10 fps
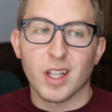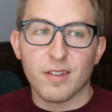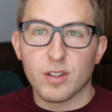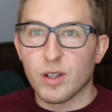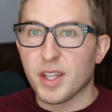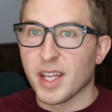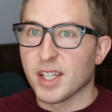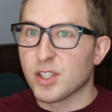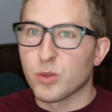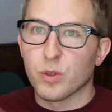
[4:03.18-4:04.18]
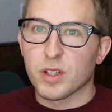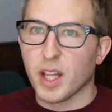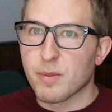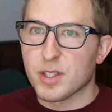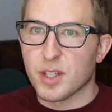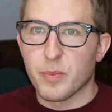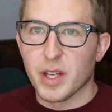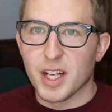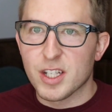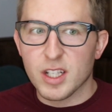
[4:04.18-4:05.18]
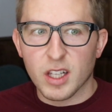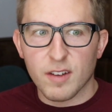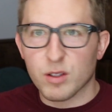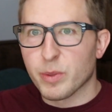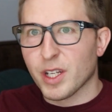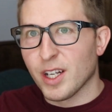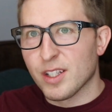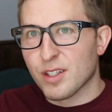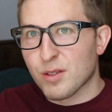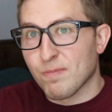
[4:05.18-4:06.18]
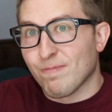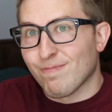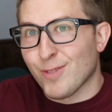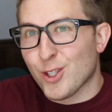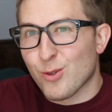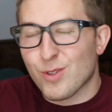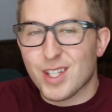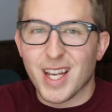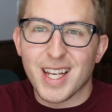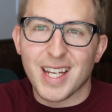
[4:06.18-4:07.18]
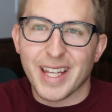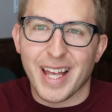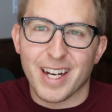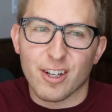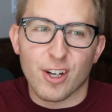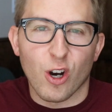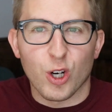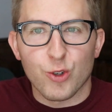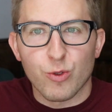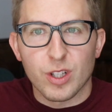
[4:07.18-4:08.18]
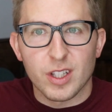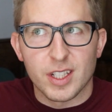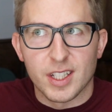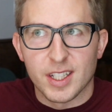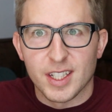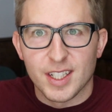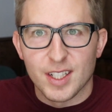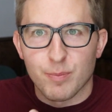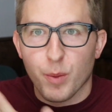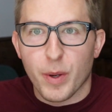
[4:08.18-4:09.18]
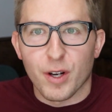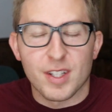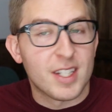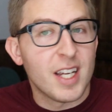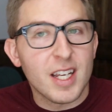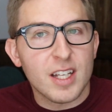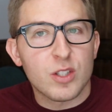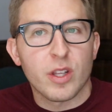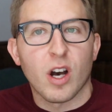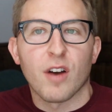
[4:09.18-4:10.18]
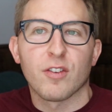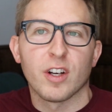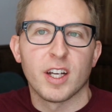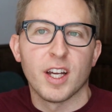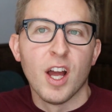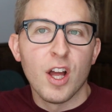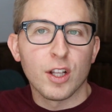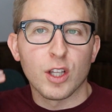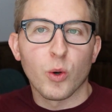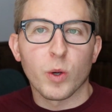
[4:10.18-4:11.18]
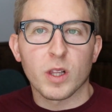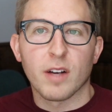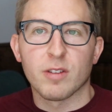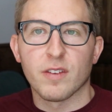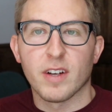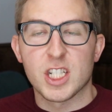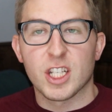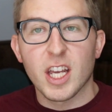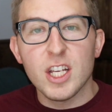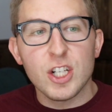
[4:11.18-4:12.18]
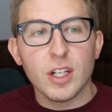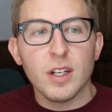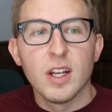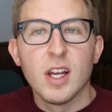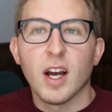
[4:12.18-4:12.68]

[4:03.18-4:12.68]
level and the school claims it's a P H D level because the students taking in that area aren't really prepared to take it, so they offer a lower level of education.